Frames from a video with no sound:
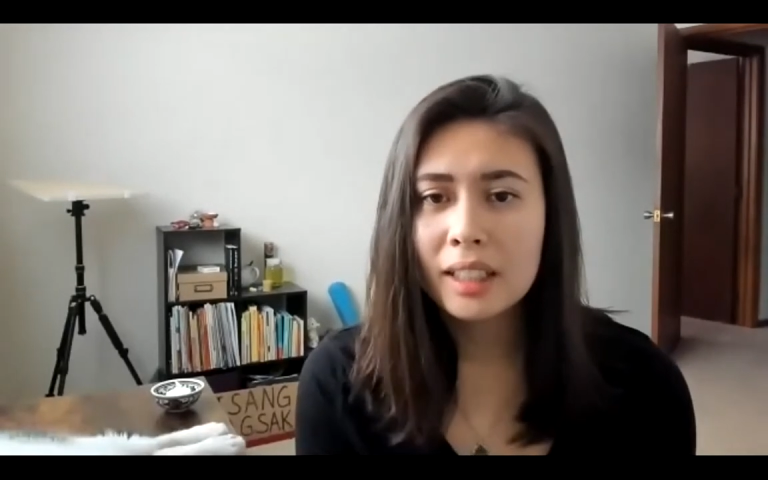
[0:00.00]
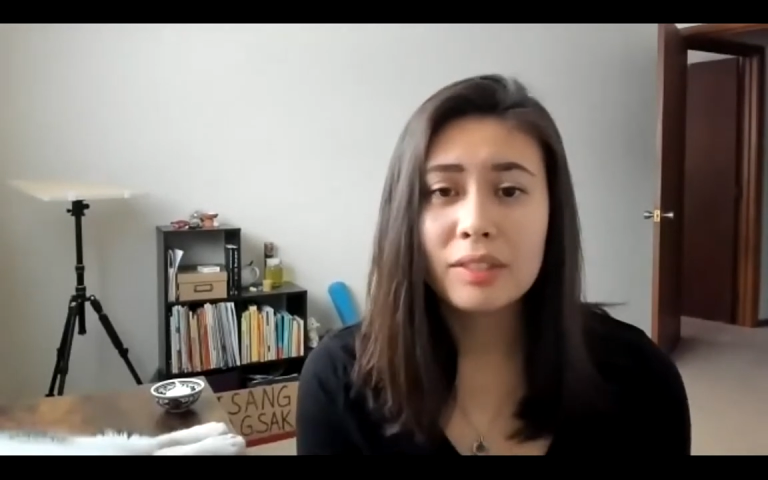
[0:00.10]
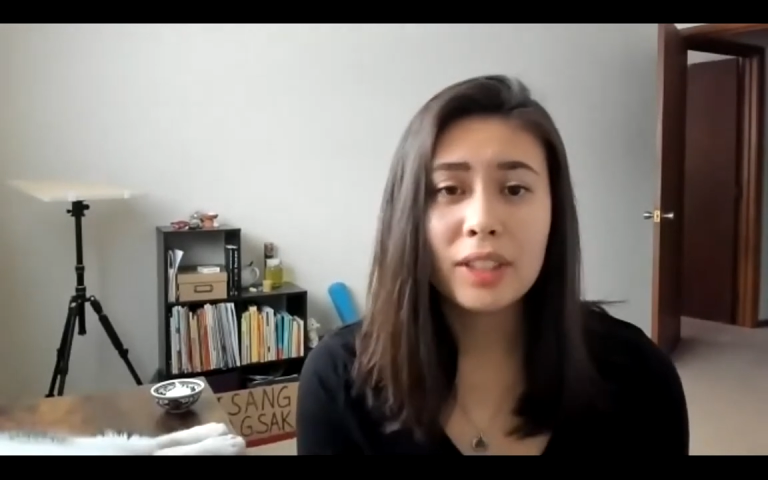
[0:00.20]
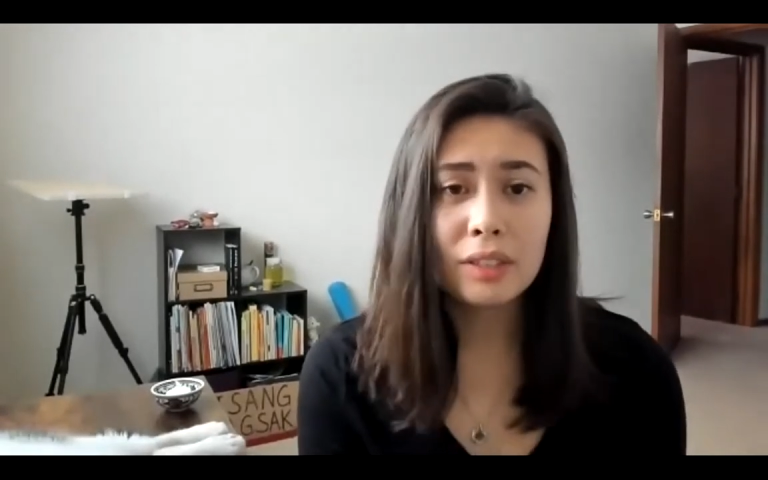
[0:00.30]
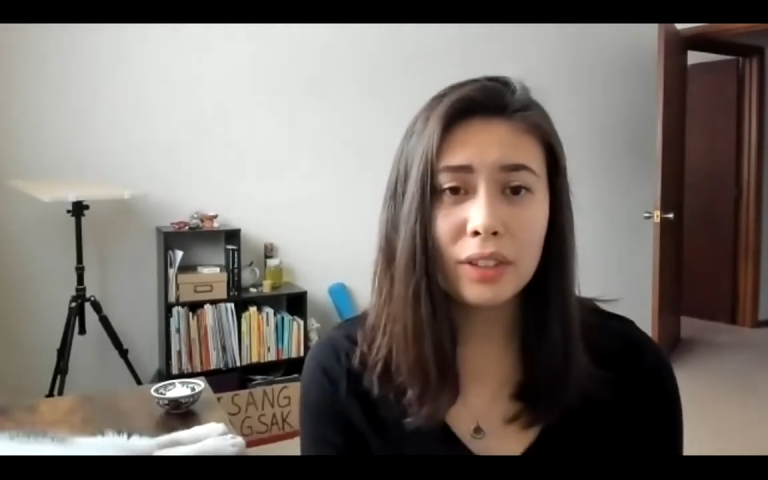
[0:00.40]

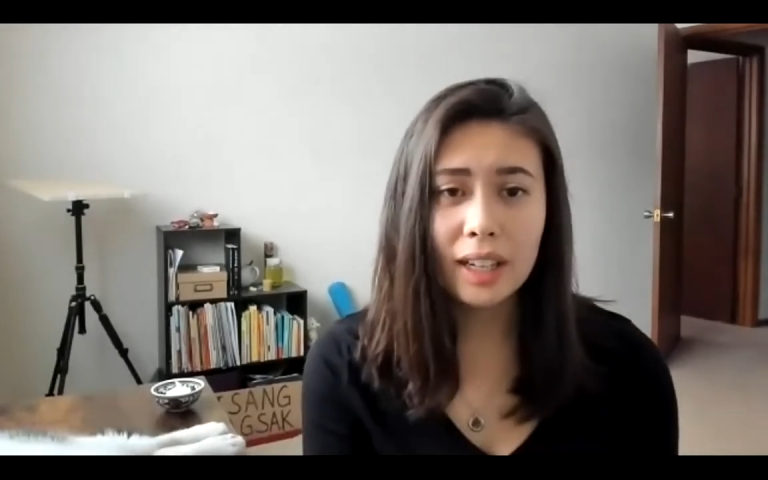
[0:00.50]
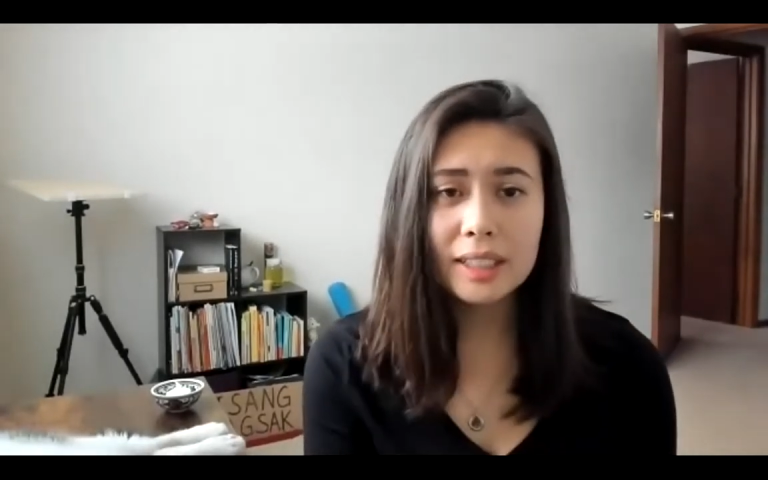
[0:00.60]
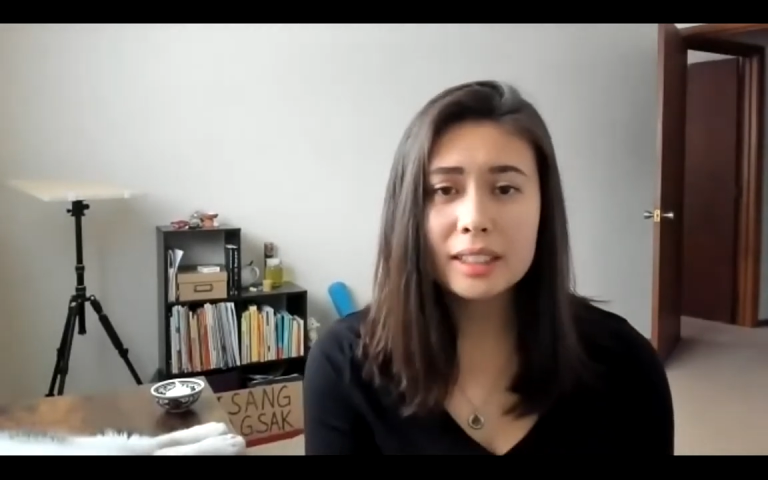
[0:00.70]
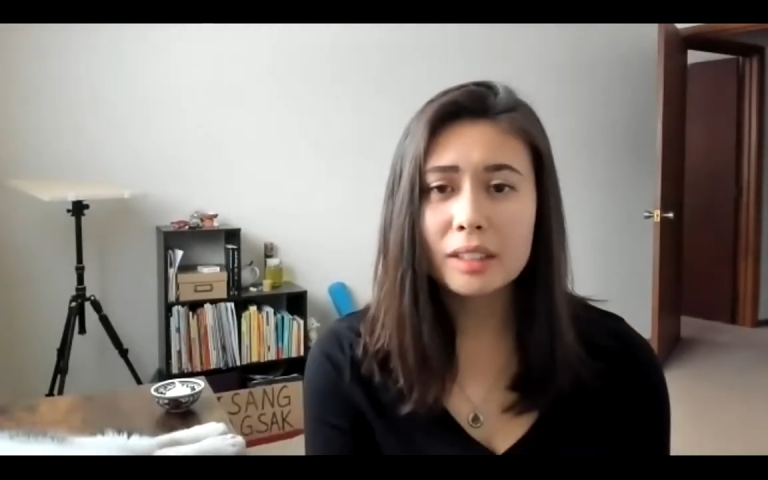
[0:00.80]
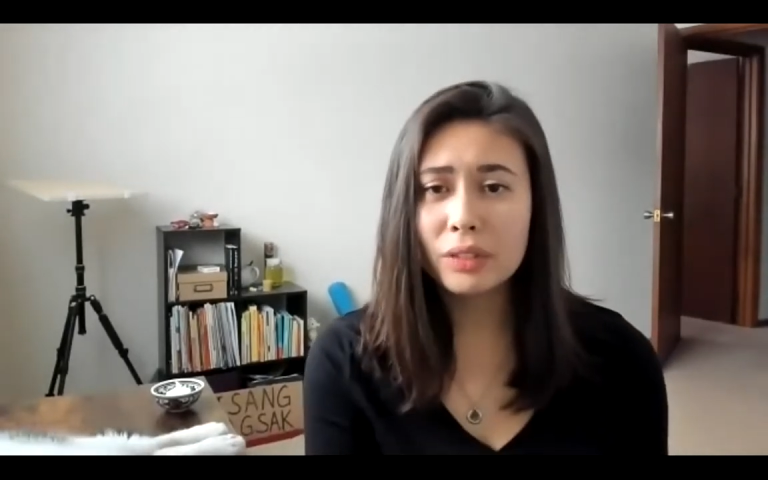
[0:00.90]
If not for
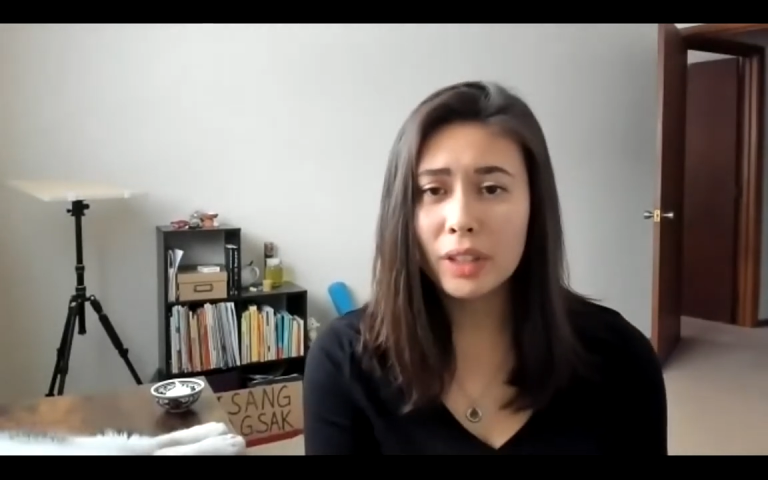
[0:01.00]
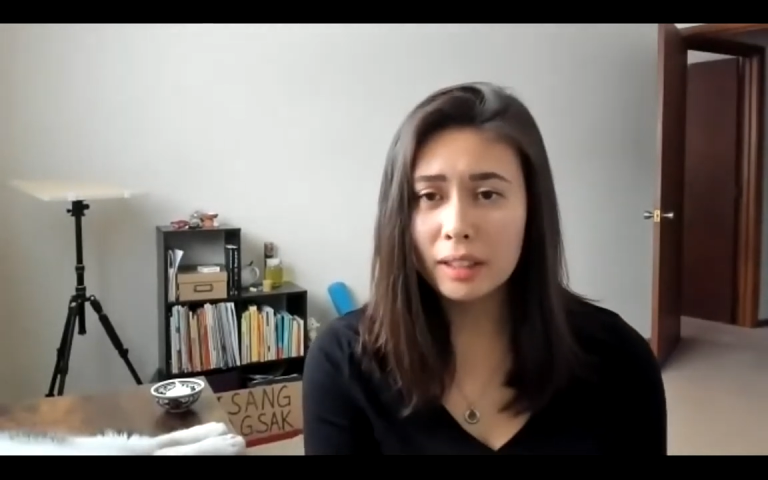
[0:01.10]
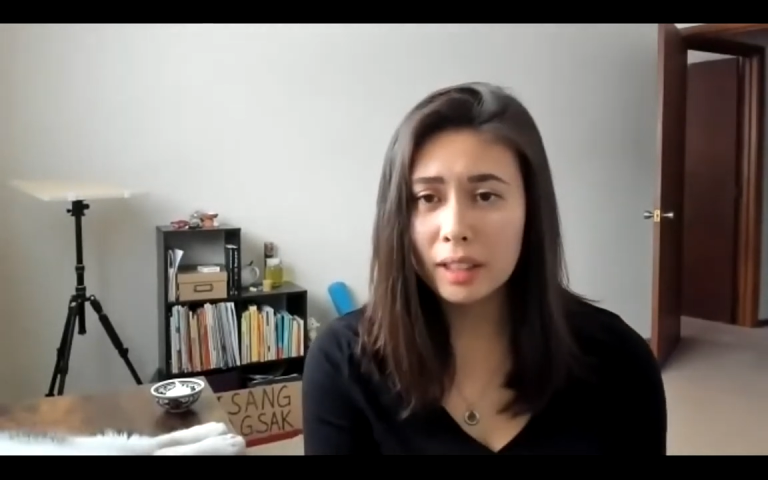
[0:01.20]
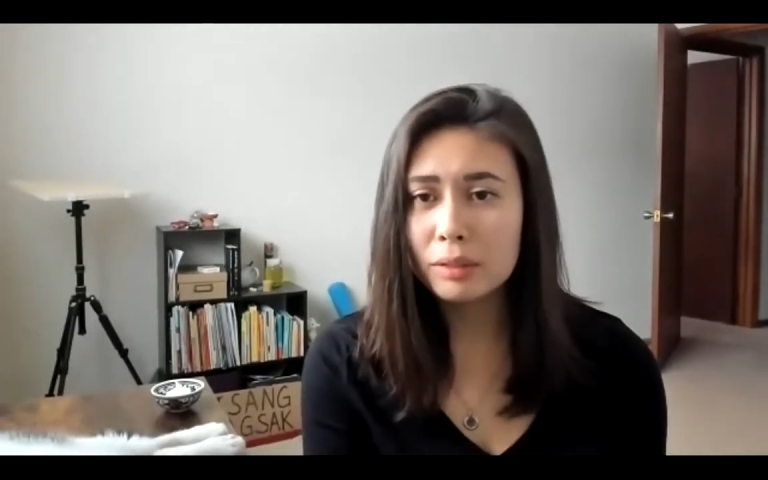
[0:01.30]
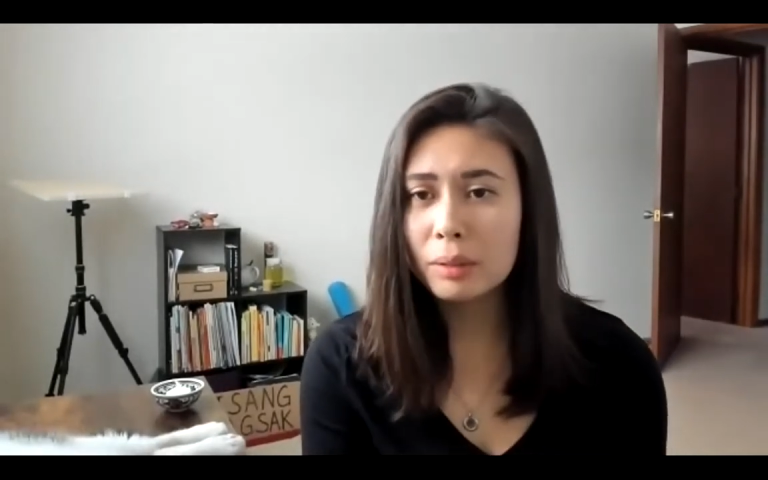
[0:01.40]
us, then for
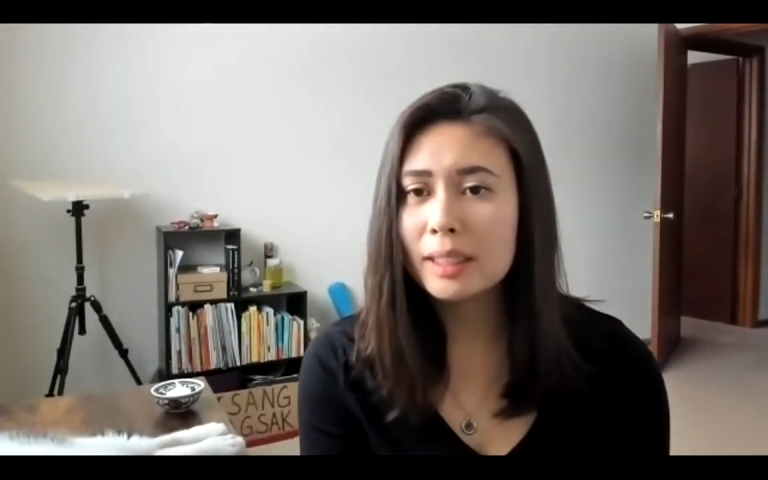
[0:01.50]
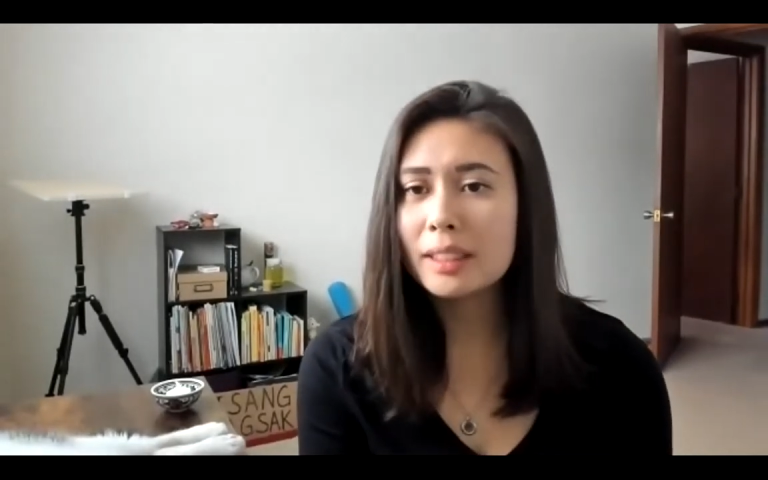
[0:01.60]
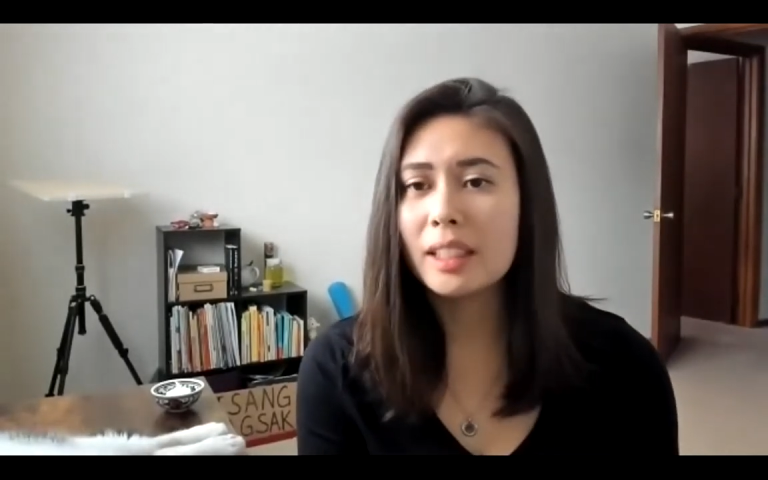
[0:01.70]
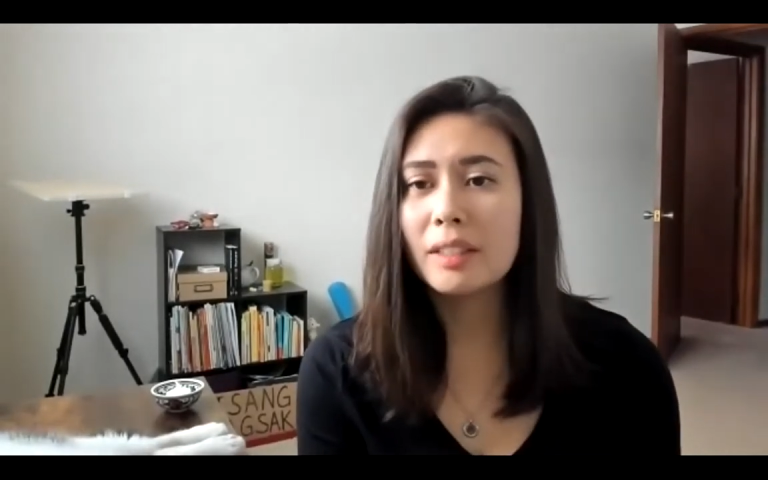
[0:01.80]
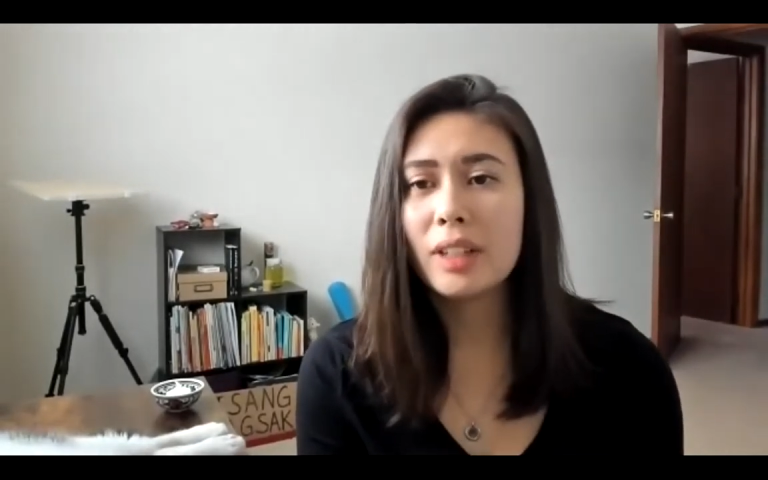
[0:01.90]
our loved
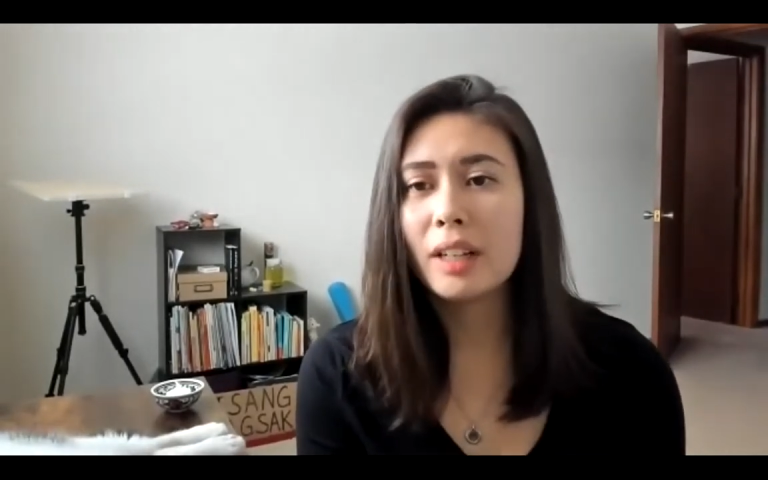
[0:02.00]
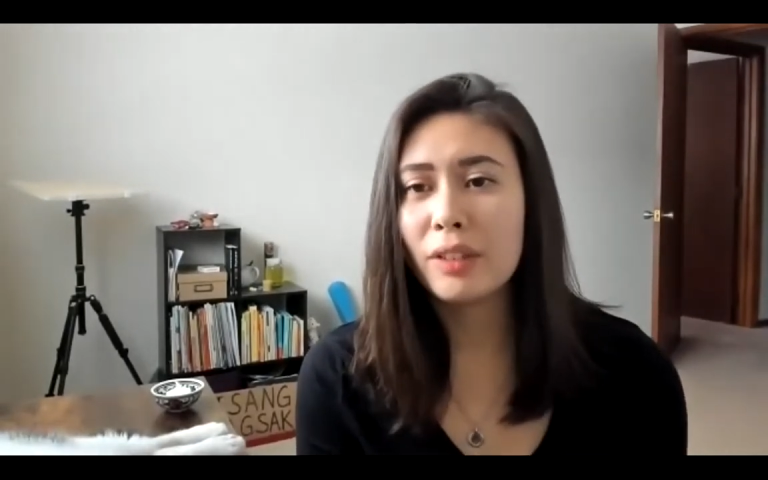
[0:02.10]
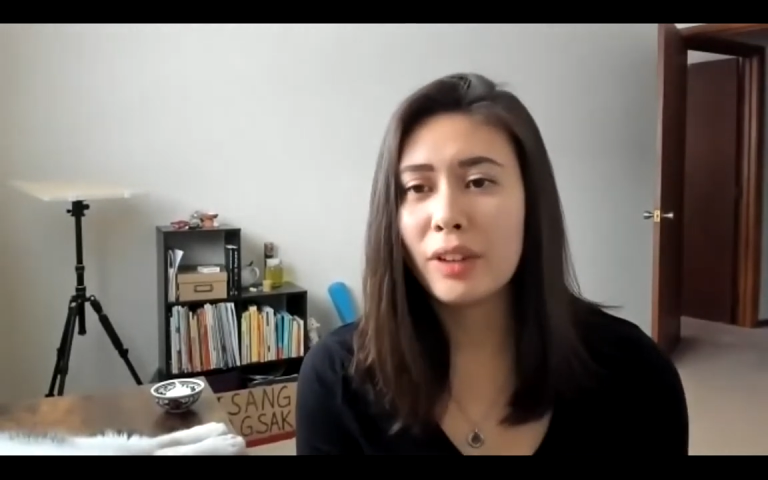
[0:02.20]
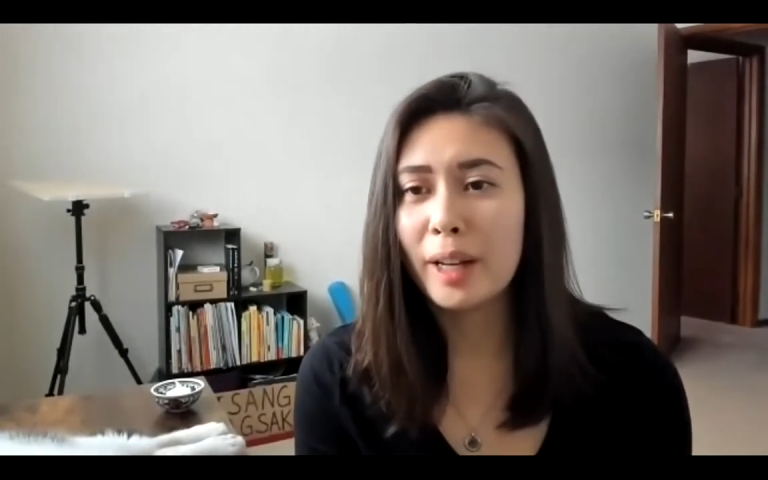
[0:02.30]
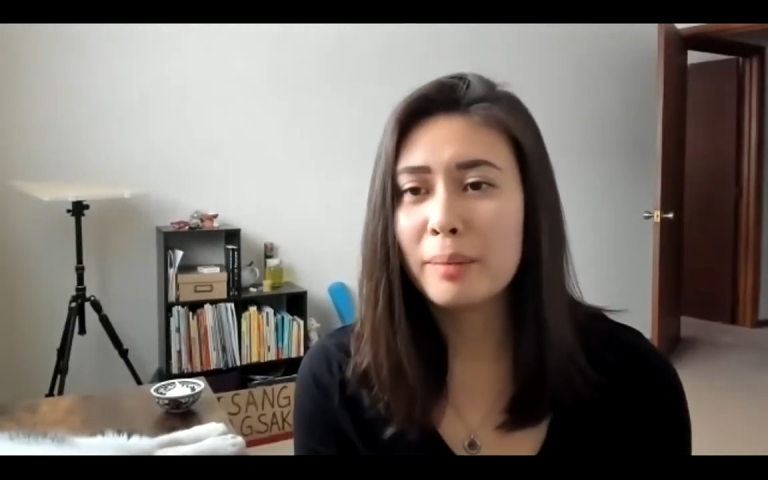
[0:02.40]
ones, and if not
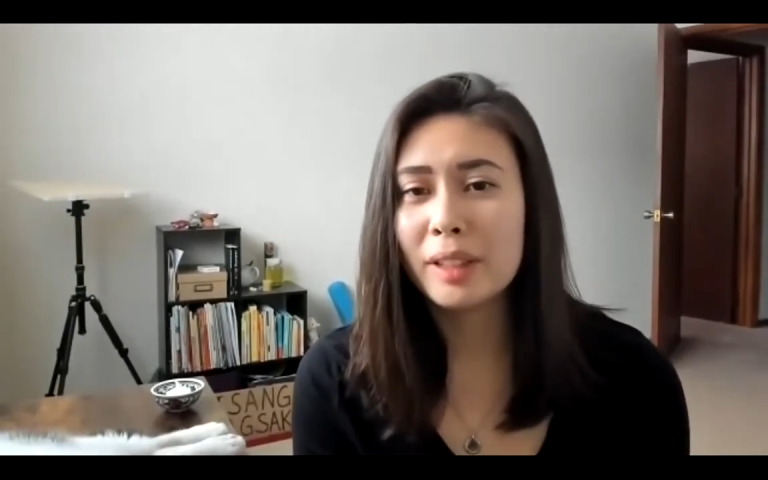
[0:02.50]
for them,